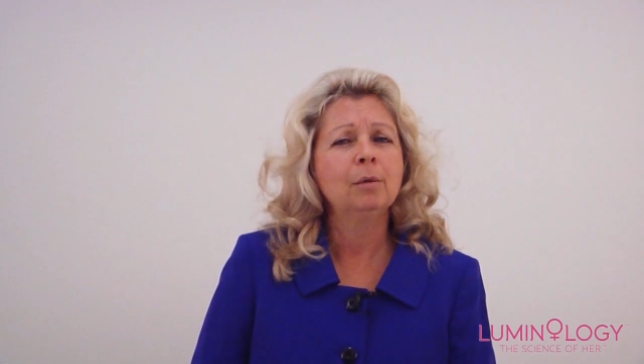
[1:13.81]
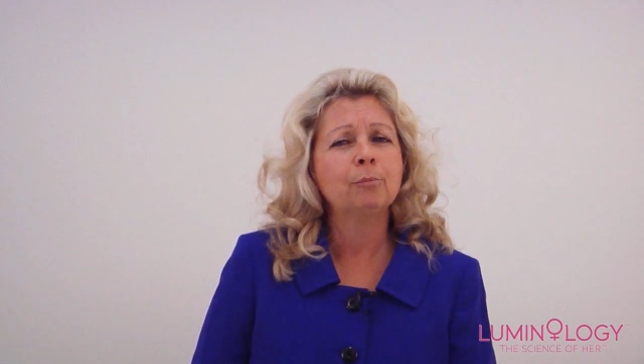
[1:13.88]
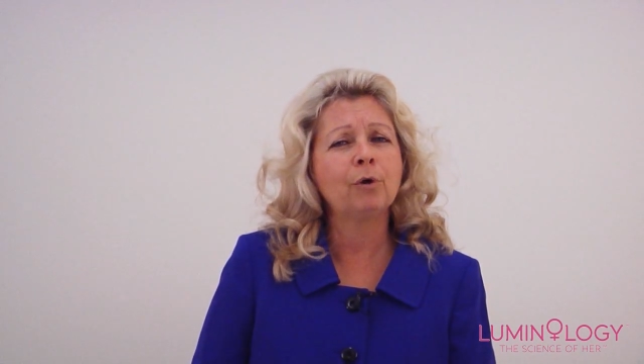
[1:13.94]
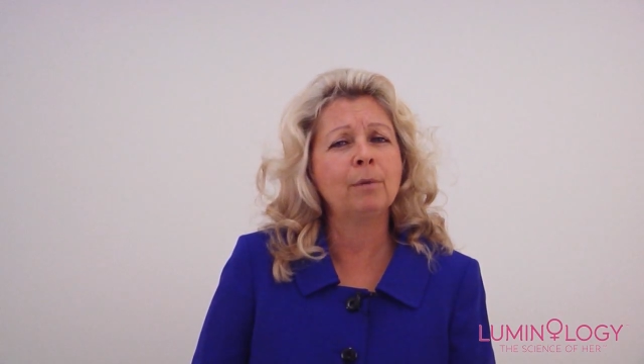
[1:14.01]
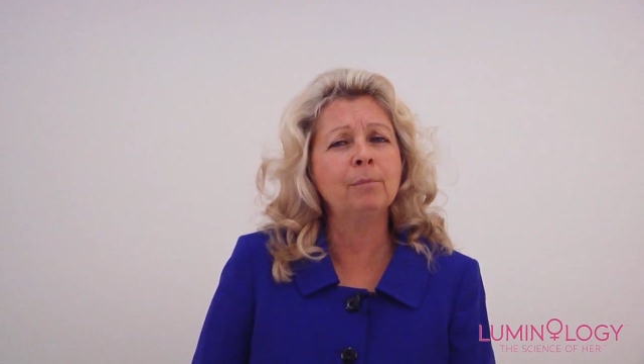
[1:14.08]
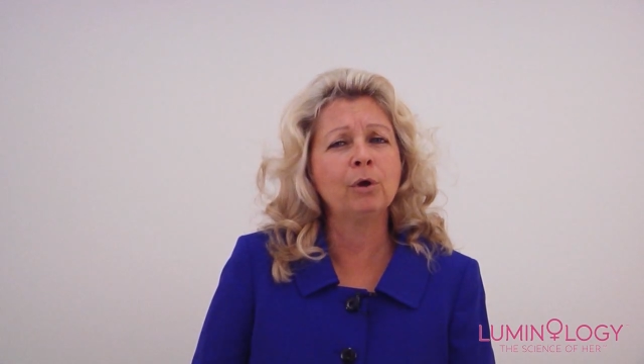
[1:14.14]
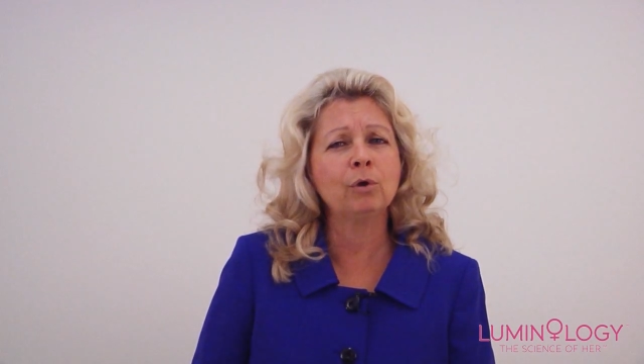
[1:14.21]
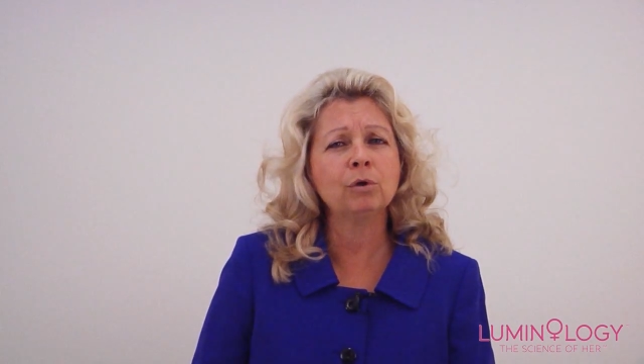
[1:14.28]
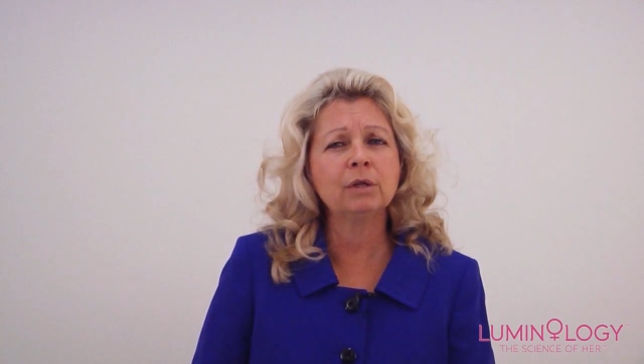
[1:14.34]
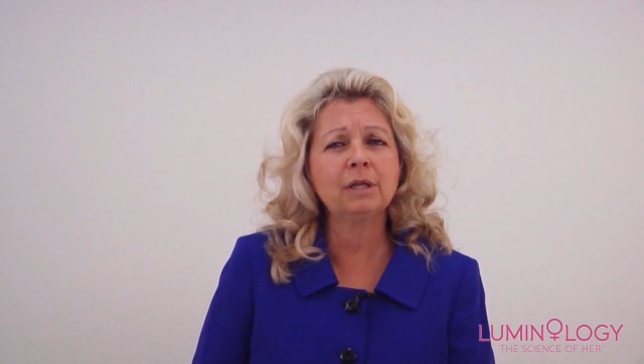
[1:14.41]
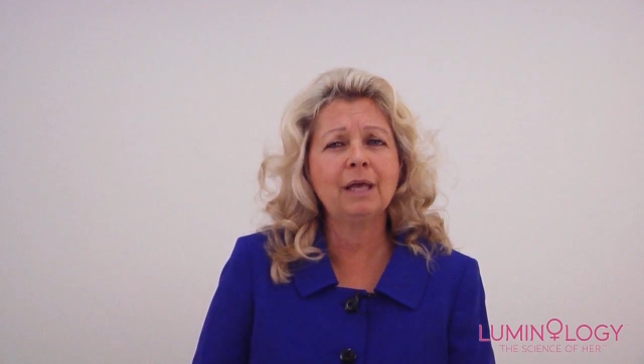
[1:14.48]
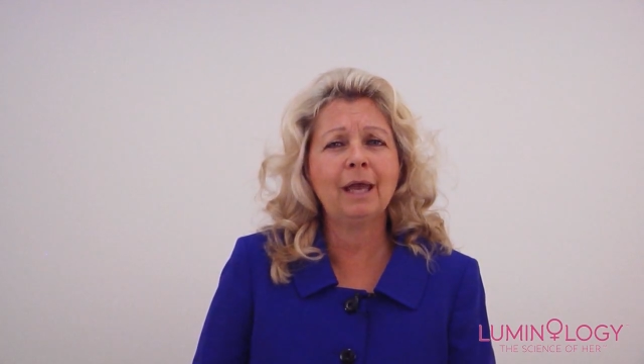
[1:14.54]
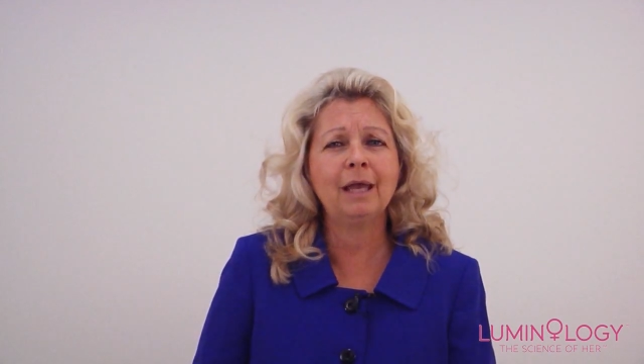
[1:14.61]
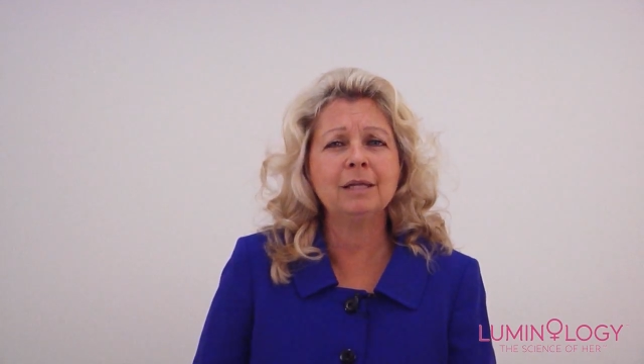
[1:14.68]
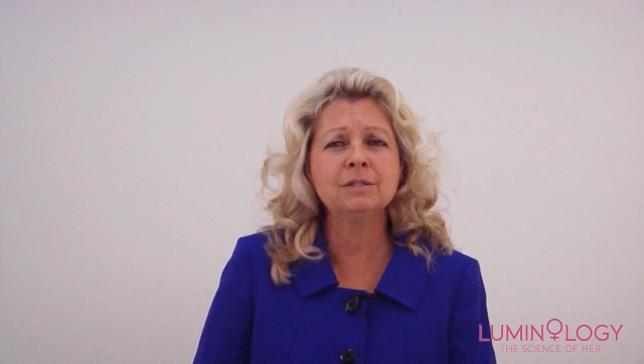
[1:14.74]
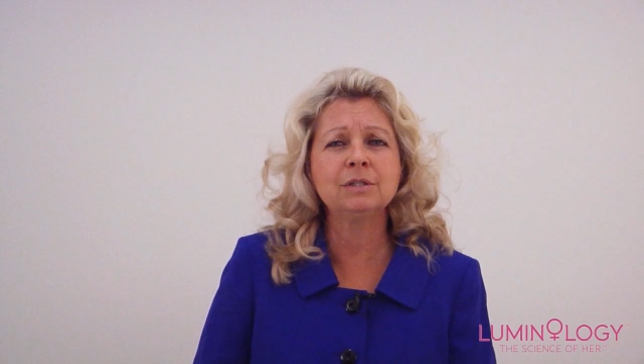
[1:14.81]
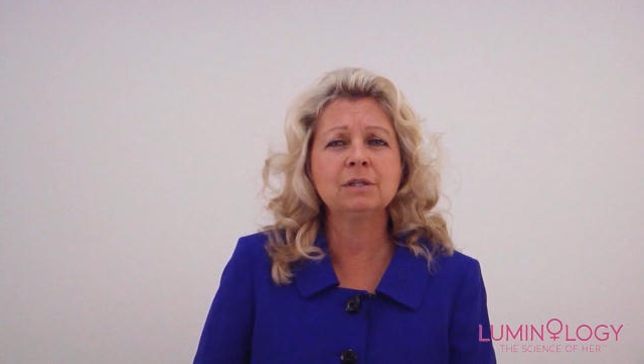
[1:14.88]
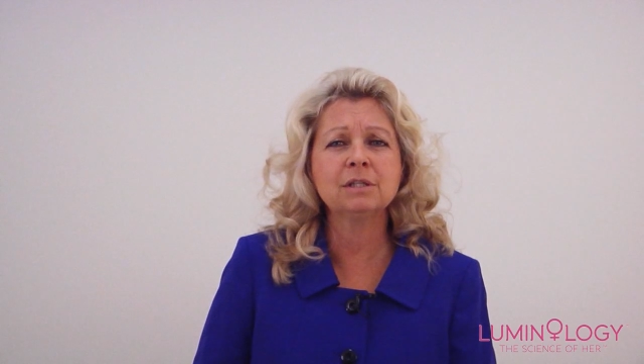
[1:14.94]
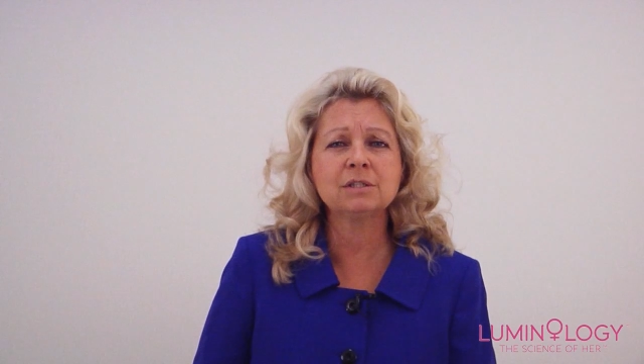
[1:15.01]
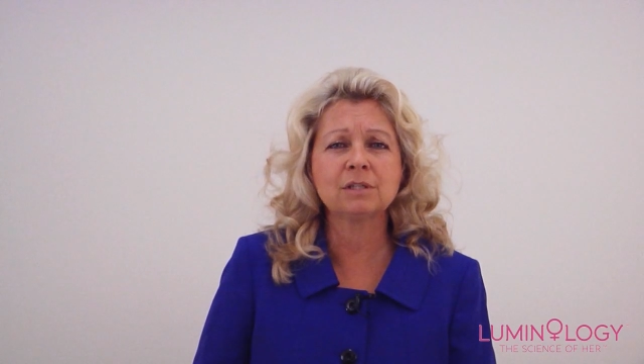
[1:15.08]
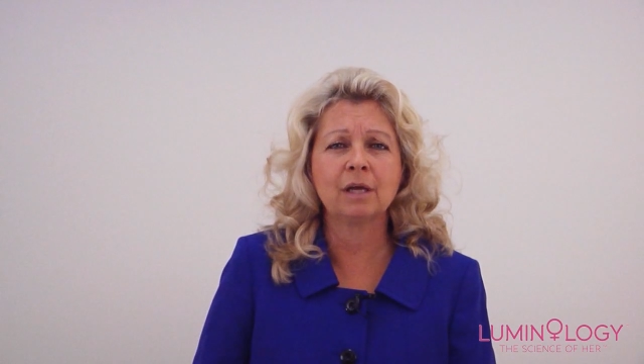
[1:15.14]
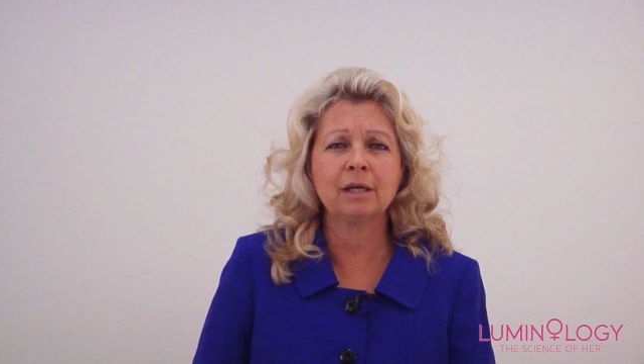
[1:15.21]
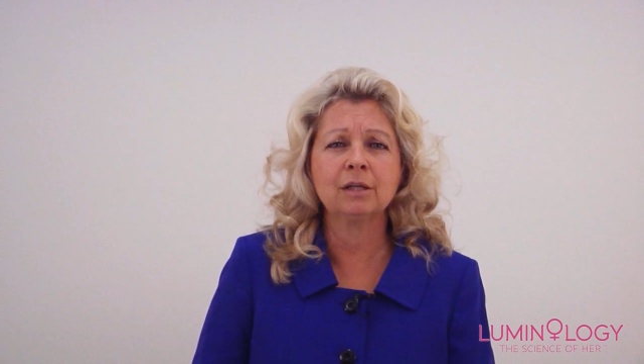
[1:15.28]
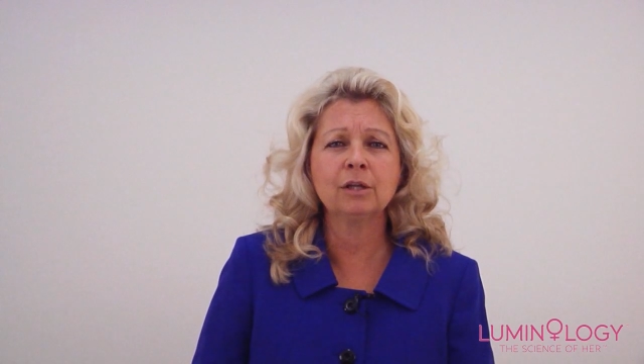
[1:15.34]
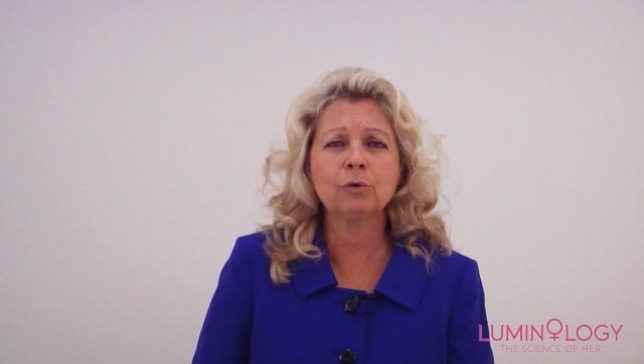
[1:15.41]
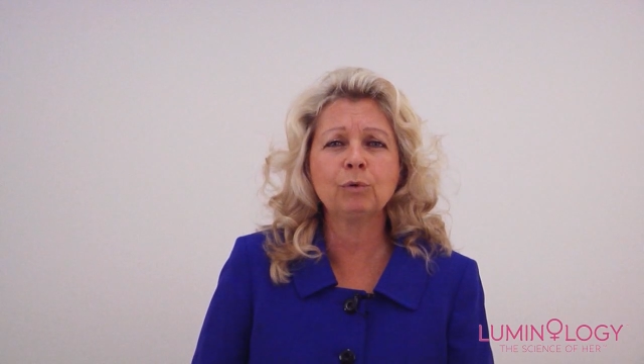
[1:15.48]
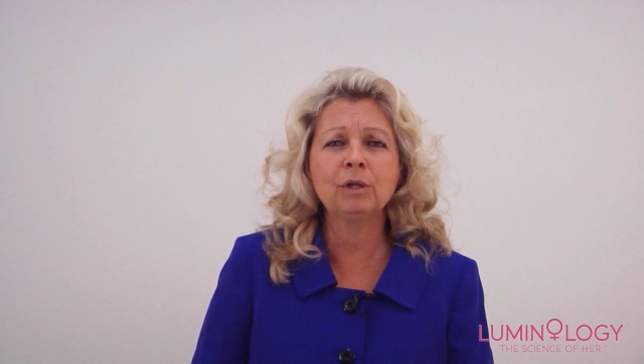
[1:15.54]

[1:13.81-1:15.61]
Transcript: primarily aids in the cyclic